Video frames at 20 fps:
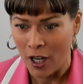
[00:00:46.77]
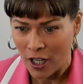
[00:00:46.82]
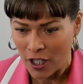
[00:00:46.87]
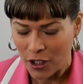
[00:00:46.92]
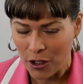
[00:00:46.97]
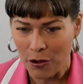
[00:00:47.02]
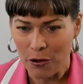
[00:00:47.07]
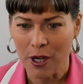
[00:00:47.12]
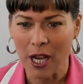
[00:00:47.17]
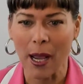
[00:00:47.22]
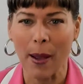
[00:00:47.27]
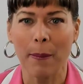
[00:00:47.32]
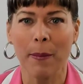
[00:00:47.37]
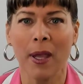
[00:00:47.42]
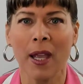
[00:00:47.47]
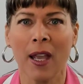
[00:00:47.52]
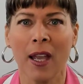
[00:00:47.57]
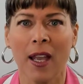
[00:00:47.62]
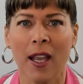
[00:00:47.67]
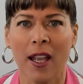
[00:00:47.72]
you come
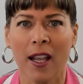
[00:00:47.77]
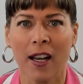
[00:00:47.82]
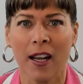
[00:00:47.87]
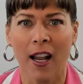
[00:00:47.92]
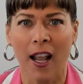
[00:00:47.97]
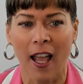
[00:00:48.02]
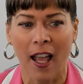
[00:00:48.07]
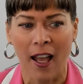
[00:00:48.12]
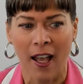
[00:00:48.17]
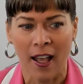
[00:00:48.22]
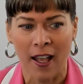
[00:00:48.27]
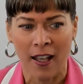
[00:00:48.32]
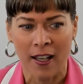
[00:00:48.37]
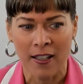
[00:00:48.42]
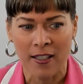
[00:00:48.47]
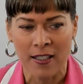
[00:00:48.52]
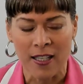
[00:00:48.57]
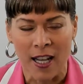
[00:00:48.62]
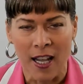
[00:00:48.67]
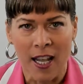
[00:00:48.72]
in
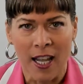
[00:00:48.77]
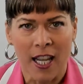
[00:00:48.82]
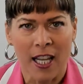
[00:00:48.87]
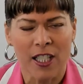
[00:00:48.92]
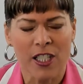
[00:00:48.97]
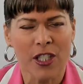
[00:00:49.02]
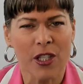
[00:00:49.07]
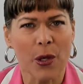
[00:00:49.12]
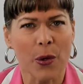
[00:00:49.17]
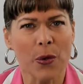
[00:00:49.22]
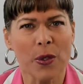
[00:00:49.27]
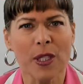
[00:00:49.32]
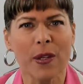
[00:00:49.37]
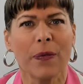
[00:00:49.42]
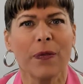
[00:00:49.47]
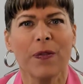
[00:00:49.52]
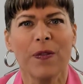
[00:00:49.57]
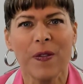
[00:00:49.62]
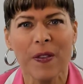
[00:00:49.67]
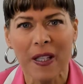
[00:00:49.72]
and it's those
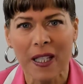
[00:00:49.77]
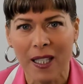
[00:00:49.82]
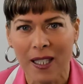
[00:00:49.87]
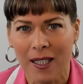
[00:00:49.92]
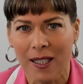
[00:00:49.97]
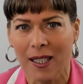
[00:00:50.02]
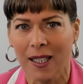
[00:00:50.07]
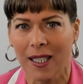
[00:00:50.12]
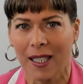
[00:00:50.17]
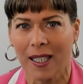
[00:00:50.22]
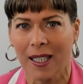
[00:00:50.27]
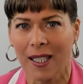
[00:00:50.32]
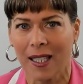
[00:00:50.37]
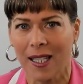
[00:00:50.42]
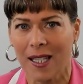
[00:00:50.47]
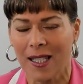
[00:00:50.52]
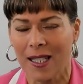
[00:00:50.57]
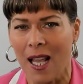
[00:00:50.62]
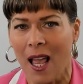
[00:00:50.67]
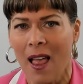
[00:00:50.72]

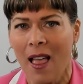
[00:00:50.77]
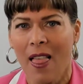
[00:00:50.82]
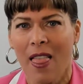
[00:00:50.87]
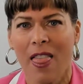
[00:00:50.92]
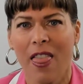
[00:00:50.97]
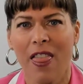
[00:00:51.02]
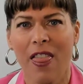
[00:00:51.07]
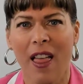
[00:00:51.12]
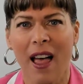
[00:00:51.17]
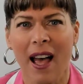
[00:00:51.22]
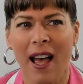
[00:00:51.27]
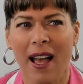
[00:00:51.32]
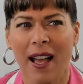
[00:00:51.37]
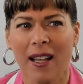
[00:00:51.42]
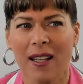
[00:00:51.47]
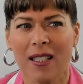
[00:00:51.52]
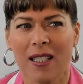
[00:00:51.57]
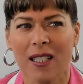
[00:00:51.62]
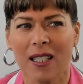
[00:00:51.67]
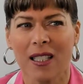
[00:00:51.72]
feelings
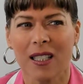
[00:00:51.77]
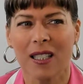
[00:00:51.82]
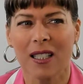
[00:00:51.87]
that,